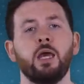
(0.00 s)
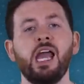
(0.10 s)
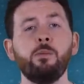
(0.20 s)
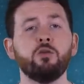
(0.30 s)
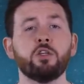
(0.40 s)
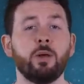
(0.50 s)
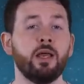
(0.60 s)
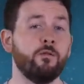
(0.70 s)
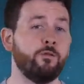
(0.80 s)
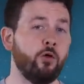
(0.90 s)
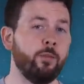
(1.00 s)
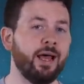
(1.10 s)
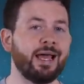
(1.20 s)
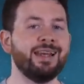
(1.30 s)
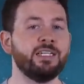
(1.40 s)
Able to play at
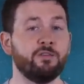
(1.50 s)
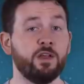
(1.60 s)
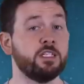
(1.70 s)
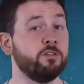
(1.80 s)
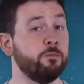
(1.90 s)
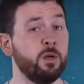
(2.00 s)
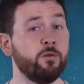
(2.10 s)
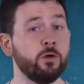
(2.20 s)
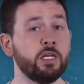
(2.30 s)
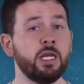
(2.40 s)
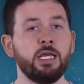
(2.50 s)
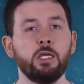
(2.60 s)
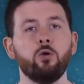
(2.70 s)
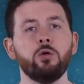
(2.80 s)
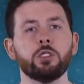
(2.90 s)
fullback and defensive midfield, he
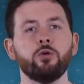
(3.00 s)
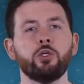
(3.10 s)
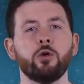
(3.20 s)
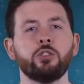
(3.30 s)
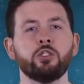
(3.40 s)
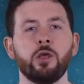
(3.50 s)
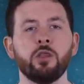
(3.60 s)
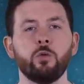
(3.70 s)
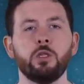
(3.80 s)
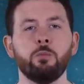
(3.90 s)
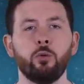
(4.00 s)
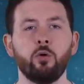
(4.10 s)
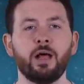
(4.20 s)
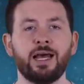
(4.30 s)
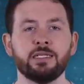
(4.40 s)
also showed strength with the
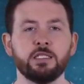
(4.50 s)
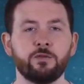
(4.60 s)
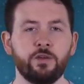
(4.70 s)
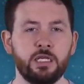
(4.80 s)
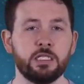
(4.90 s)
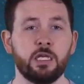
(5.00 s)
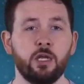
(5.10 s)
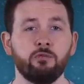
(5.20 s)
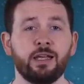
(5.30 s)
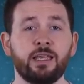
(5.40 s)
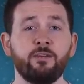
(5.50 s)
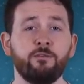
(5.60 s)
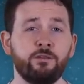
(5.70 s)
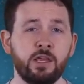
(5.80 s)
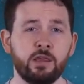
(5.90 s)
ball at his feet, ranking
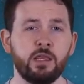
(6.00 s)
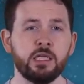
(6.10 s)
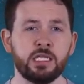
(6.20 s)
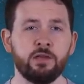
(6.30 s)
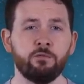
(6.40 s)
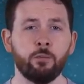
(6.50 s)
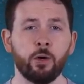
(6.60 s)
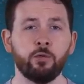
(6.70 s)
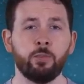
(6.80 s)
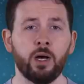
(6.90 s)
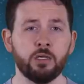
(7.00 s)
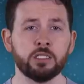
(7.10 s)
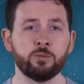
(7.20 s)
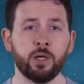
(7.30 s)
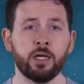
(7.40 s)
5th in the team for both
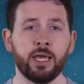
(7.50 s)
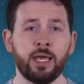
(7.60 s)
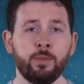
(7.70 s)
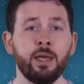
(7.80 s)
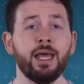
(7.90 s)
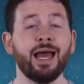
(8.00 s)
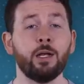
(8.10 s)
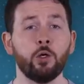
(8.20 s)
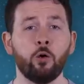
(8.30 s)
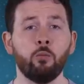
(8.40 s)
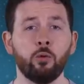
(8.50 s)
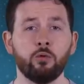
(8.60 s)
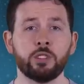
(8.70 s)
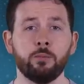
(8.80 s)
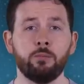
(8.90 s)
passes per game and long
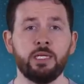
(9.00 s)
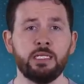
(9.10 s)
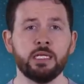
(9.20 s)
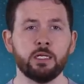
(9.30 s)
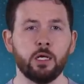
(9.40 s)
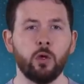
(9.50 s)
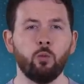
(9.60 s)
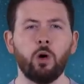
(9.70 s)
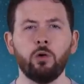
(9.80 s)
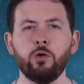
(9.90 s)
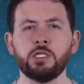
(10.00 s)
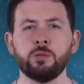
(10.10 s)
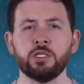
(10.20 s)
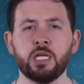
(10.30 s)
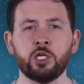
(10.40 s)
balls completed, while losing
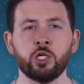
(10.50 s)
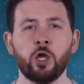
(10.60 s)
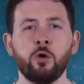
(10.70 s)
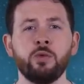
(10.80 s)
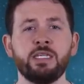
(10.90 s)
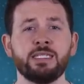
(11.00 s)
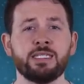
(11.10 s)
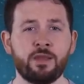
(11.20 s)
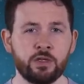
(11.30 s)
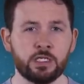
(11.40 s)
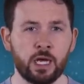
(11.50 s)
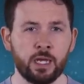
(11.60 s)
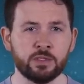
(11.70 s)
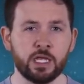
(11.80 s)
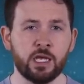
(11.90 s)
possession only 7
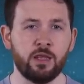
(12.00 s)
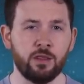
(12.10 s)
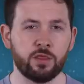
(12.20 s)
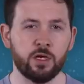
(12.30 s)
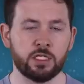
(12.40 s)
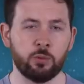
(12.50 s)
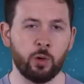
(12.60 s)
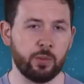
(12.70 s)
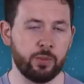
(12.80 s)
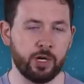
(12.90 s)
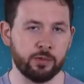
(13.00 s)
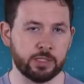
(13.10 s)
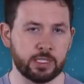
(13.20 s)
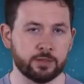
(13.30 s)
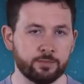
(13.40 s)
times in 31
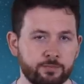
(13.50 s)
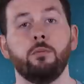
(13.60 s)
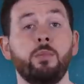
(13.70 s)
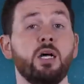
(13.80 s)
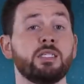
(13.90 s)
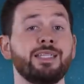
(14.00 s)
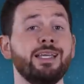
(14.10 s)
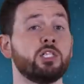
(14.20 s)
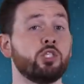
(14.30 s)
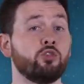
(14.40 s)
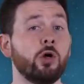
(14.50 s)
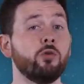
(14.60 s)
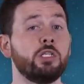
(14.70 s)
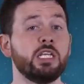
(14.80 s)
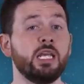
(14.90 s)
appearances. Marseille
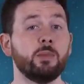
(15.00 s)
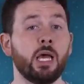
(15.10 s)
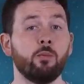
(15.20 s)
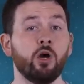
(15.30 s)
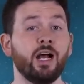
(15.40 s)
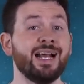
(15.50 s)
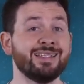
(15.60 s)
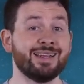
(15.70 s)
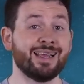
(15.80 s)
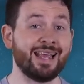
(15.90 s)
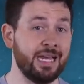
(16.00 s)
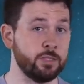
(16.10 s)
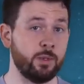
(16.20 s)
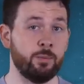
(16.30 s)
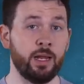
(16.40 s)
struggled to keep Camara as an
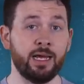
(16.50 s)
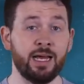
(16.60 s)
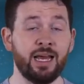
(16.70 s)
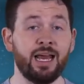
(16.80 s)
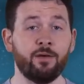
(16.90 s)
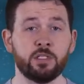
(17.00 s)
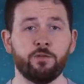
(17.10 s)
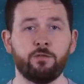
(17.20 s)
academy player, having to